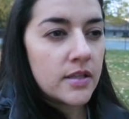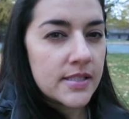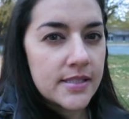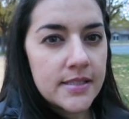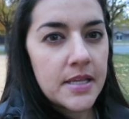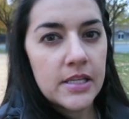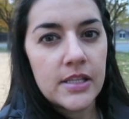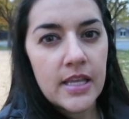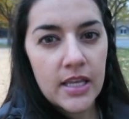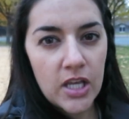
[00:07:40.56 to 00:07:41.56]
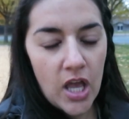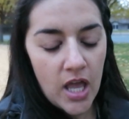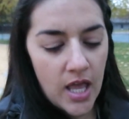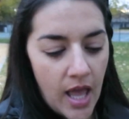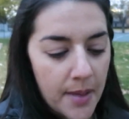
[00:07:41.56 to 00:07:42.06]
this thing
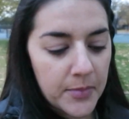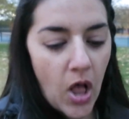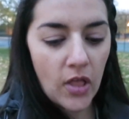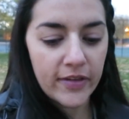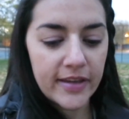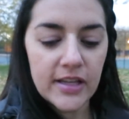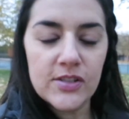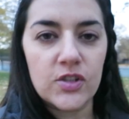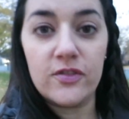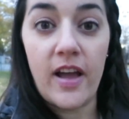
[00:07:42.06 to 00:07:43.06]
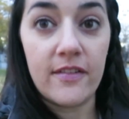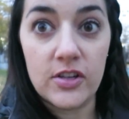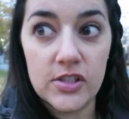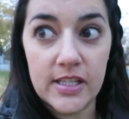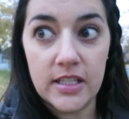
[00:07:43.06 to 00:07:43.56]
I'm calling
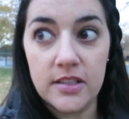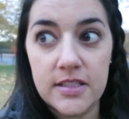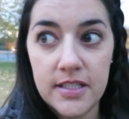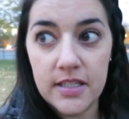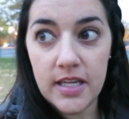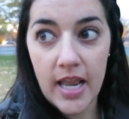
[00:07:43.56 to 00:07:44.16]
survivor's guilt.